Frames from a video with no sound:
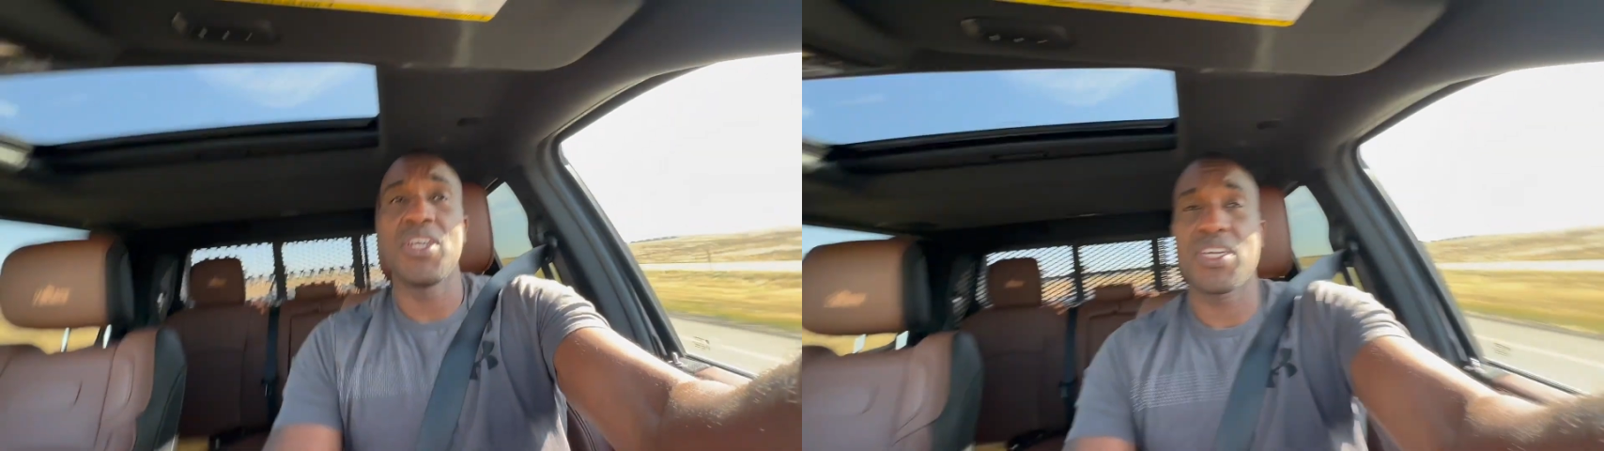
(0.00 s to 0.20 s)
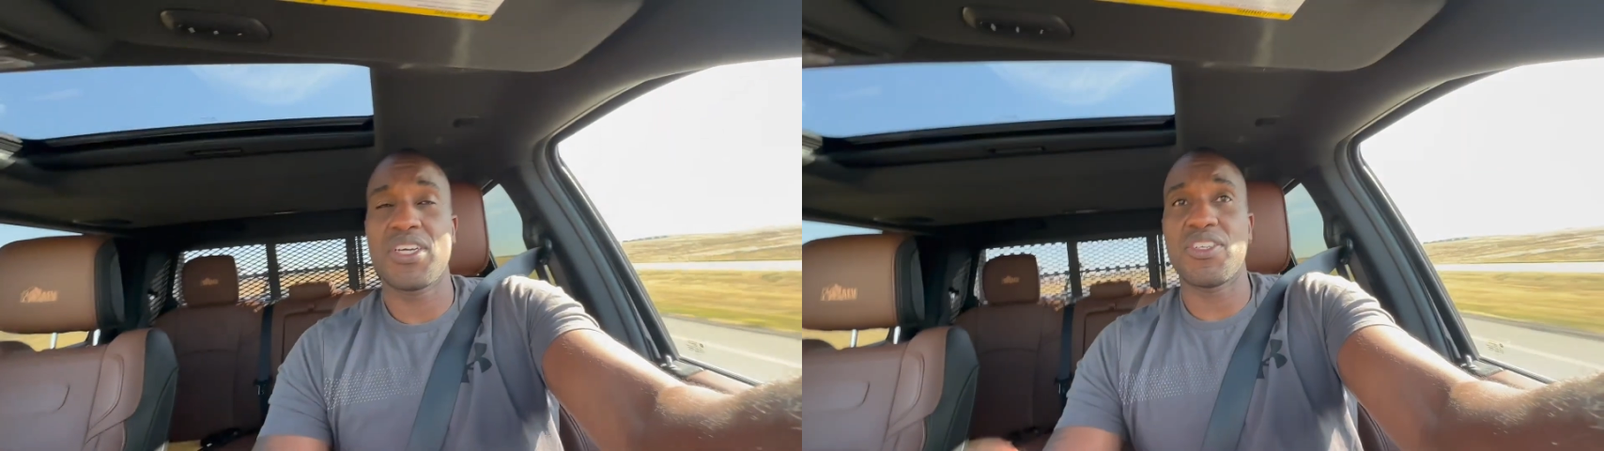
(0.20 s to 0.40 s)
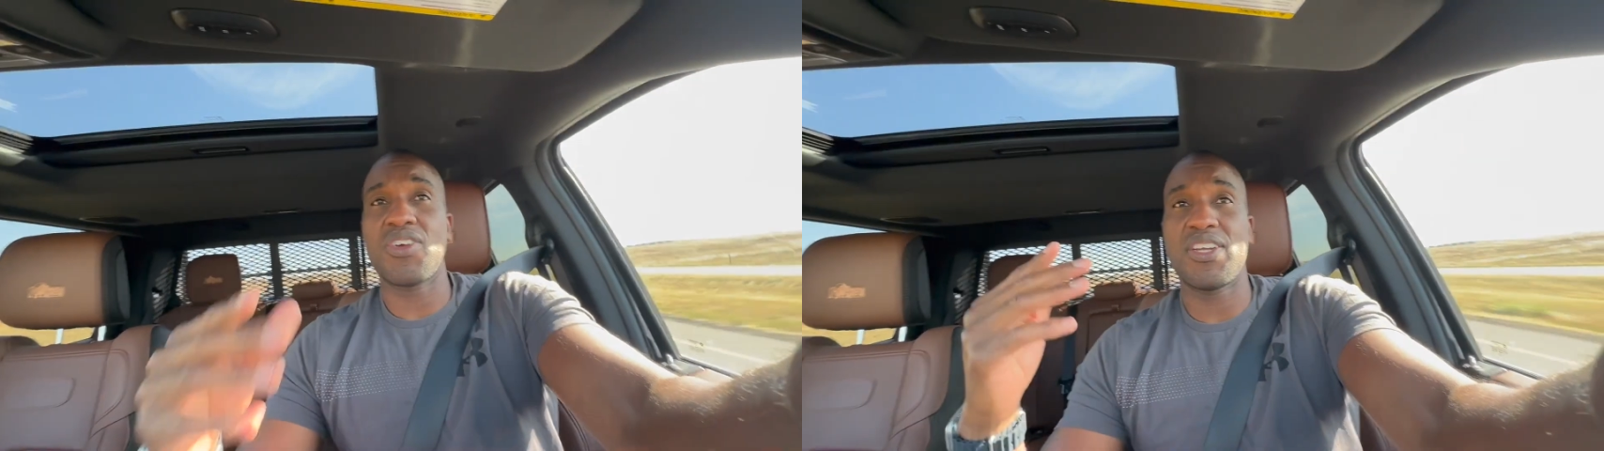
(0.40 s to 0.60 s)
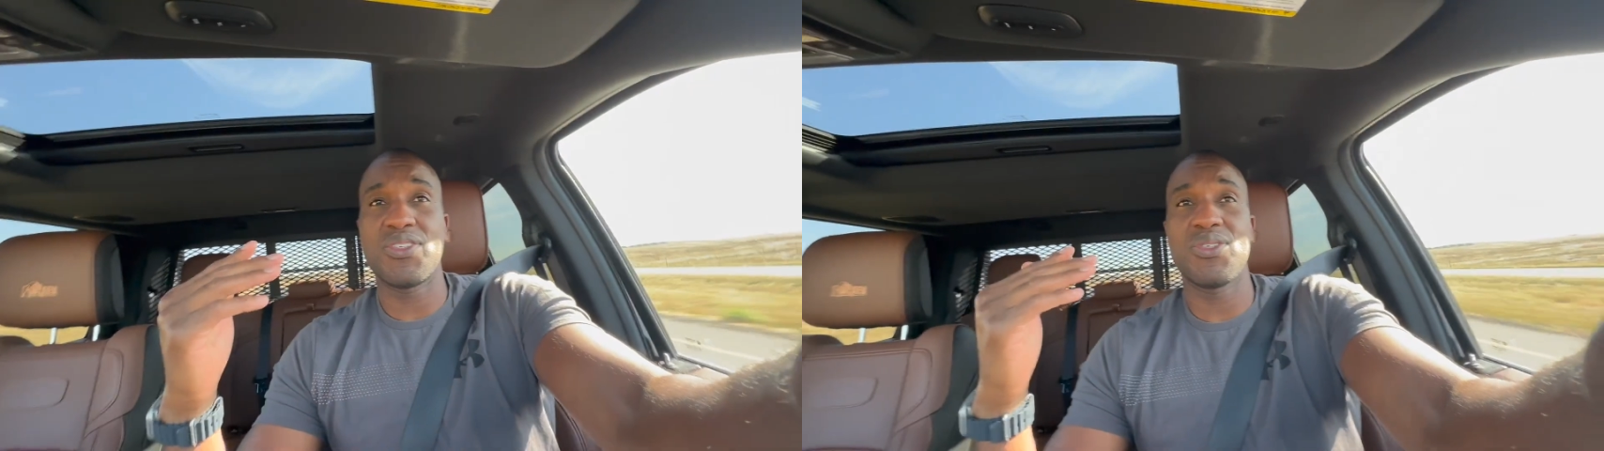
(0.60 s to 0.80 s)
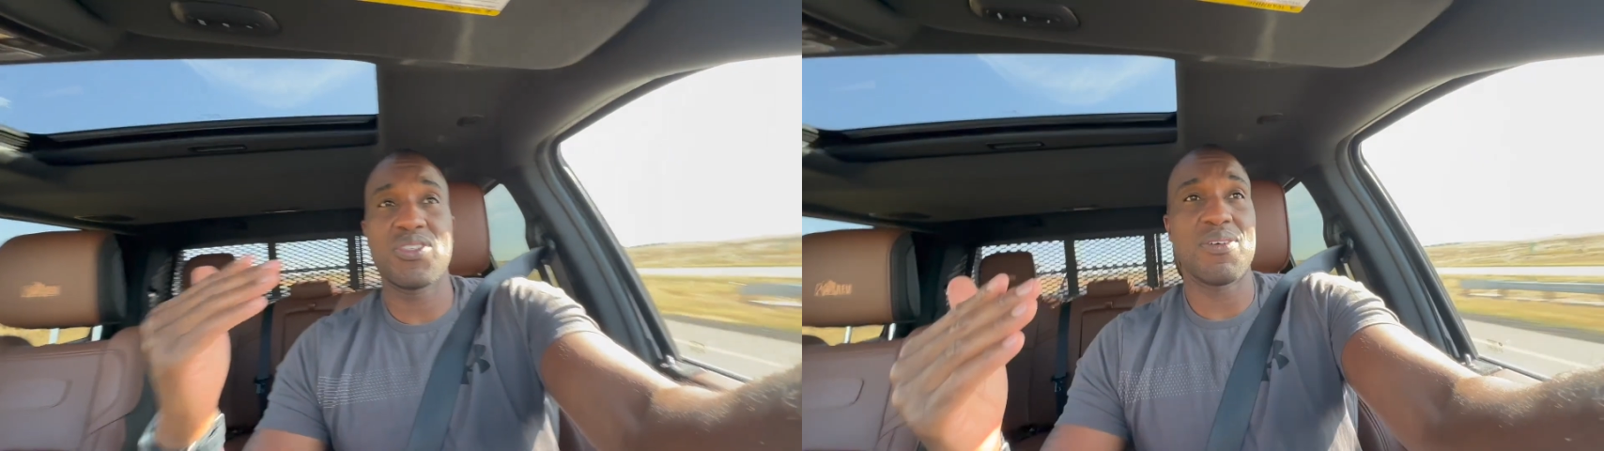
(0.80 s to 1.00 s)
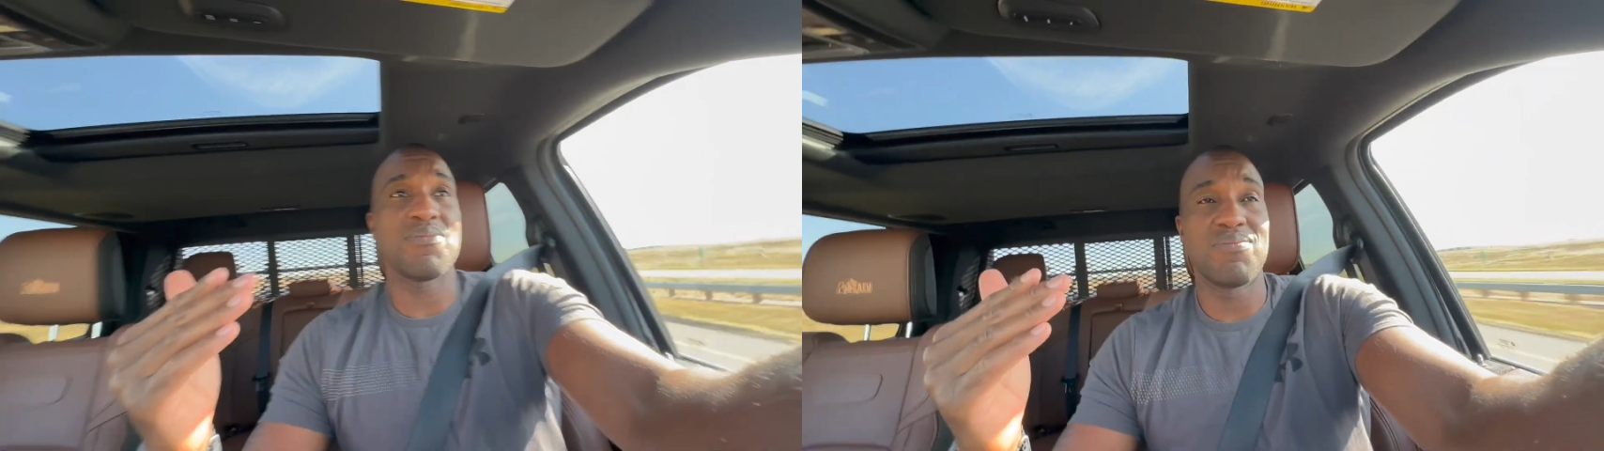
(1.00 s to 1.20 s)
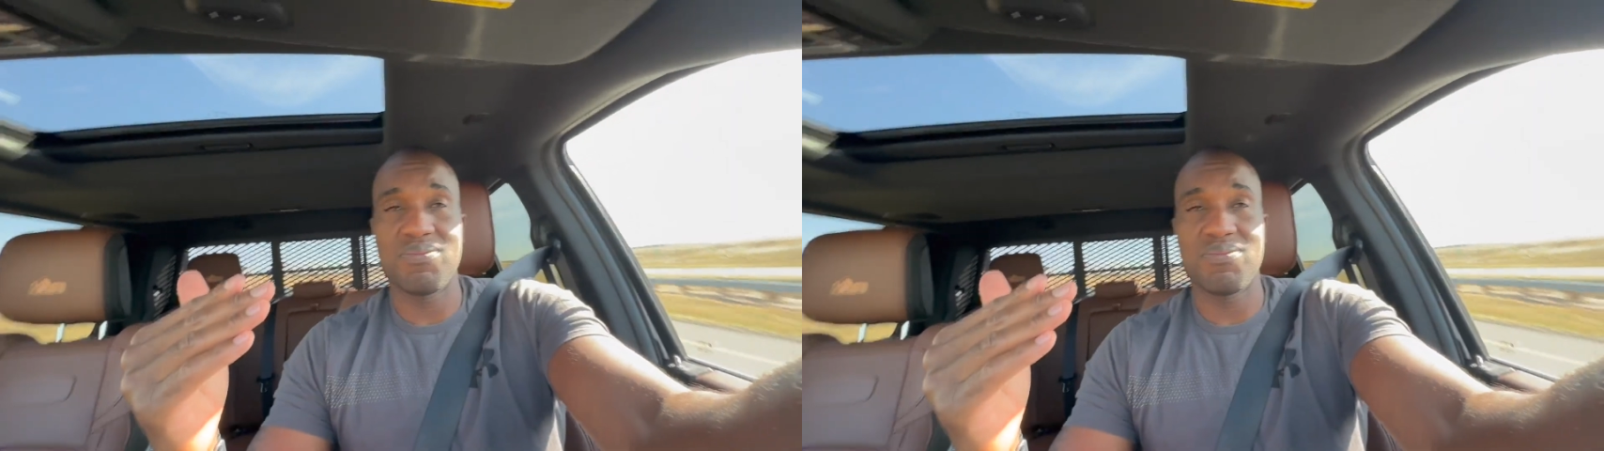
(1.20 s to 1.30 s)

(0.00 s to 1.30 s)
gonna try to do some